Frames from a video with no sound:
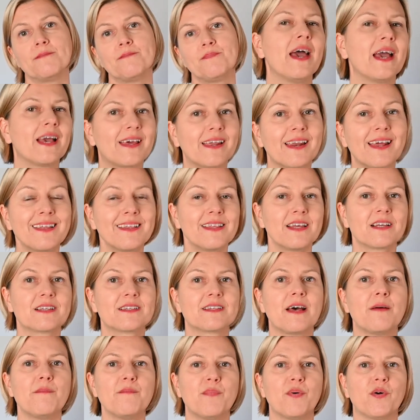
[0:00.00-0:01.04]
A great
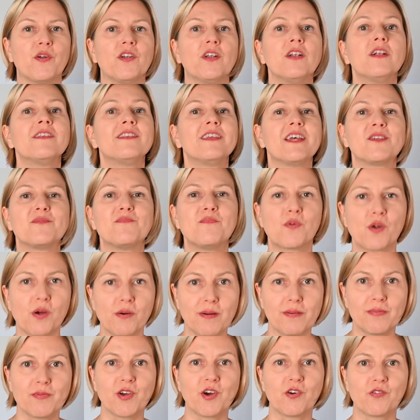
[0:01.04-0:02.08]
example that
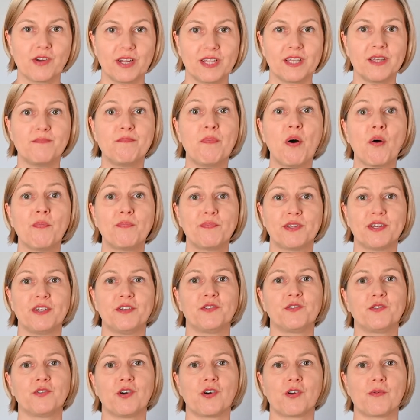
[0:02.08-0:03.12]
probably already popped
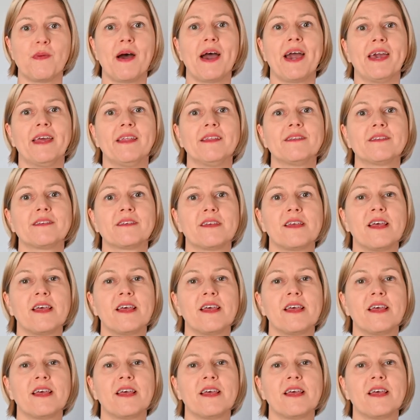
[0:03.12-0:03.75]
into your mind